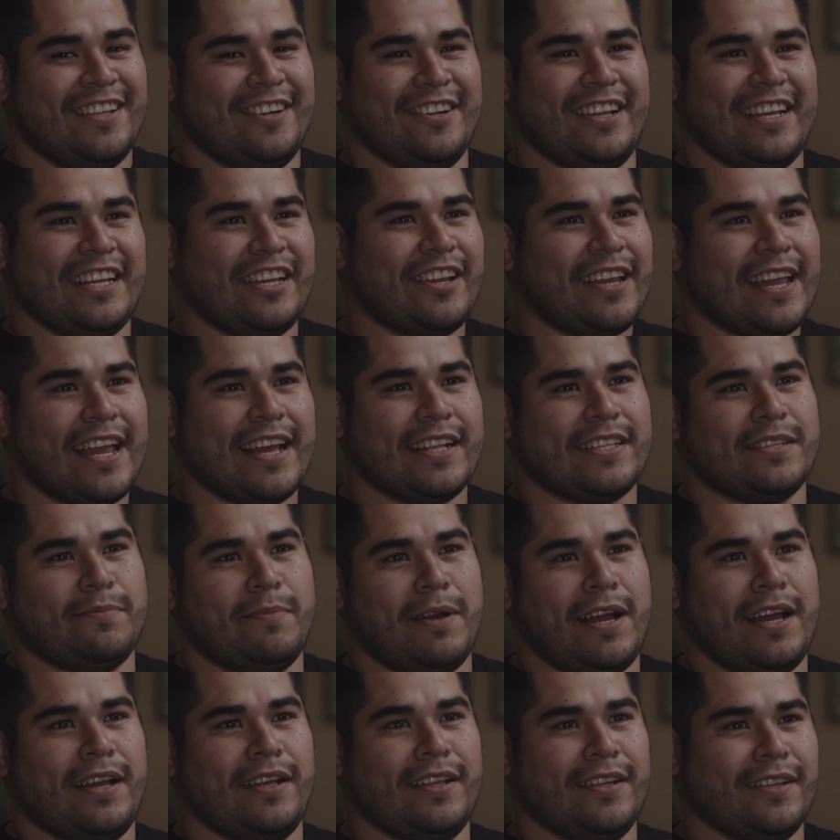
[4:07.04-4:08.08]
They're like, you can't
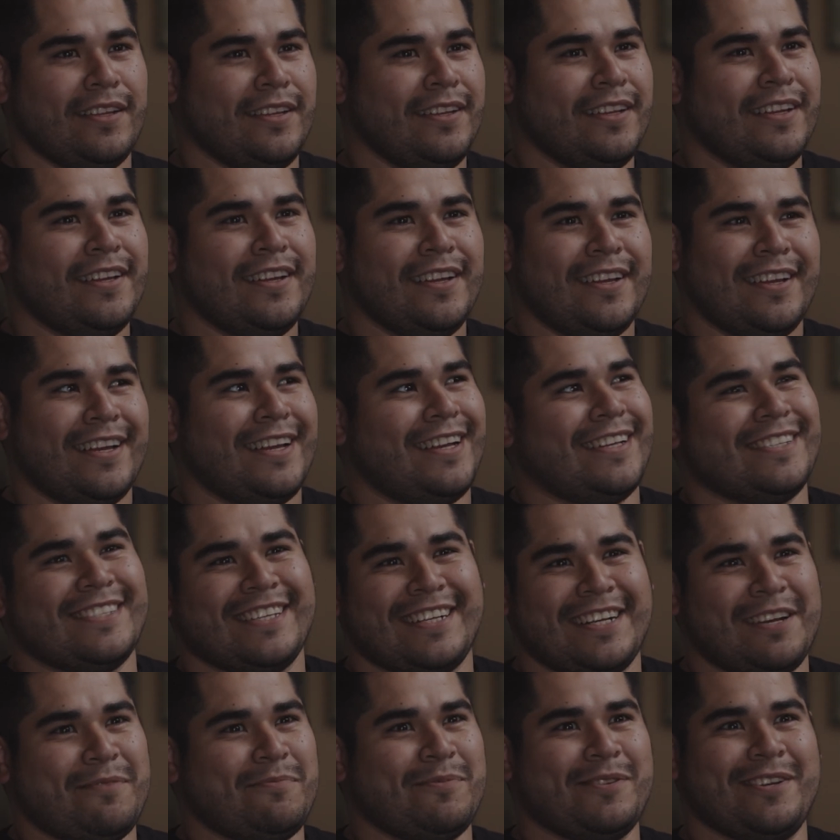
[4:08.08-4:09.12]
smile. I was
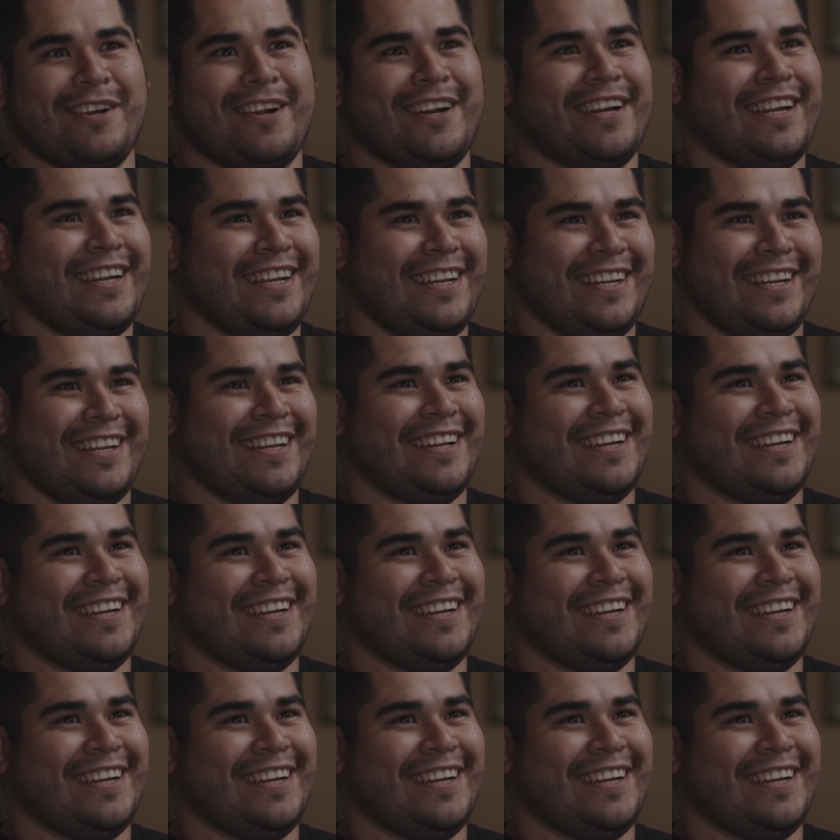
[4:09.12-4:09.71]
like, I'm sorry.